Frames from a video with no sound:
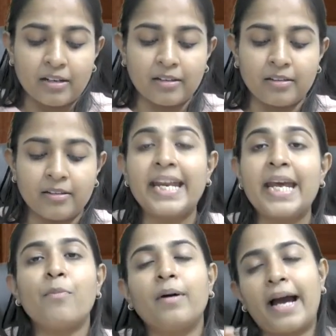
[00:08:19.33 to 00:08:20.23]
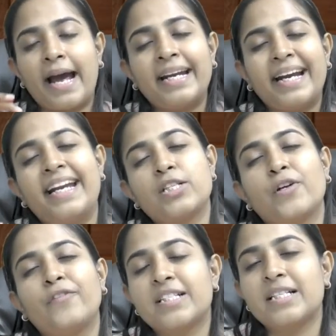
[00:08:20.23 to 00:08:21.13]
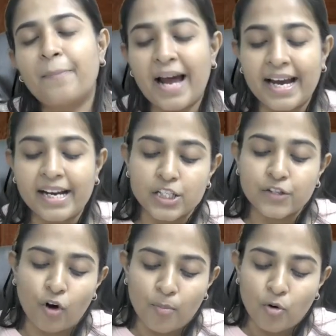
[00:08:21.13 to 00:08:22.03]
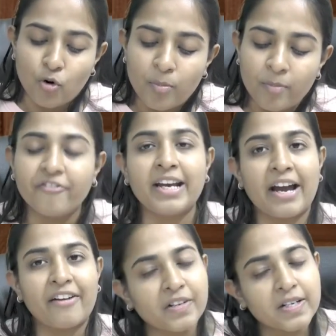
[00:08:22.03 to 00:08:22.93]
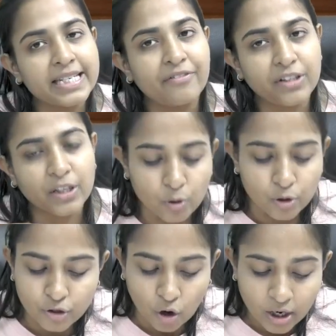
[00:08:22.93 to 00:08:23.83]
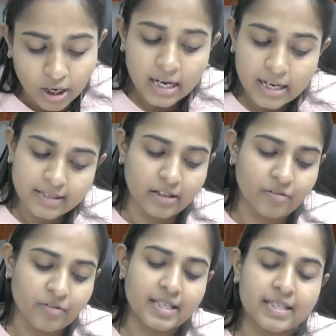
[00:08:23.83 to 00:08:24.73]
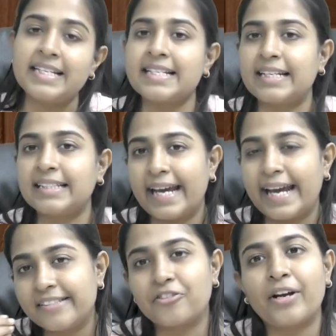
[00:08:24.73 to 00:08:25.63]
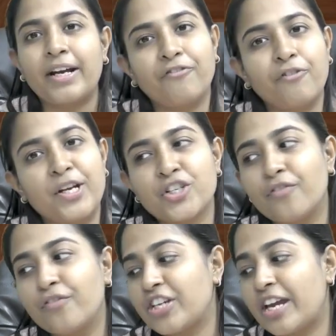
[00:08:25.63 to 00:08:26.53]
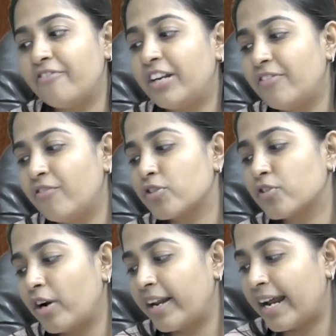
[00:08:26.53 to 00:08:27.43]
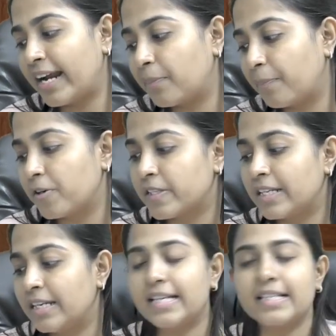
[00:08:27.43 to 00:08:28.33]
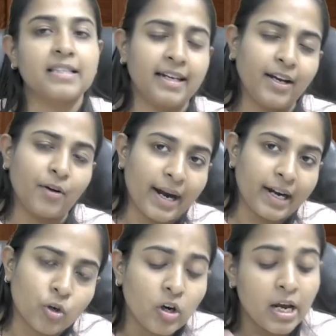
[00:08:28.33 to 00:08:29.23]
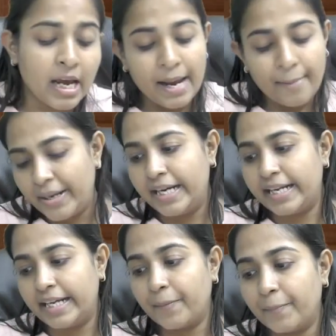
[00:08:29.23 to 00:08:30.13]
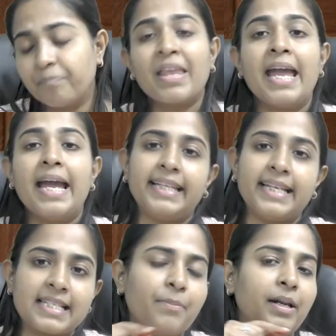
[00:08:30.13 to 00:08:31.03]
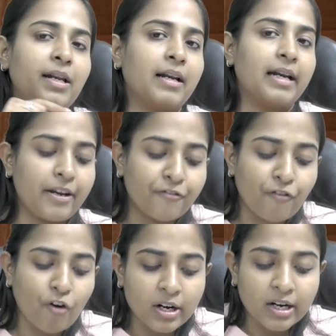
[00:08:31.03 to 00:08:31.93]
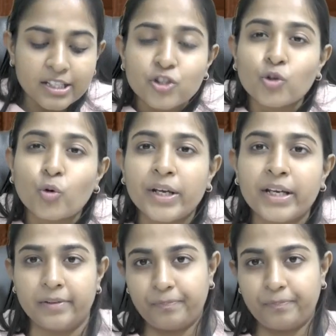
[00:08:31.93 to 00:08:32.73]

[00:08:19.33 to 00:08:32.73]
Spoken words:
name and address of the suppliers from whom we have received the goods or services. These are the extra information which every works contract person is required to maintain. Then similarly, for custodian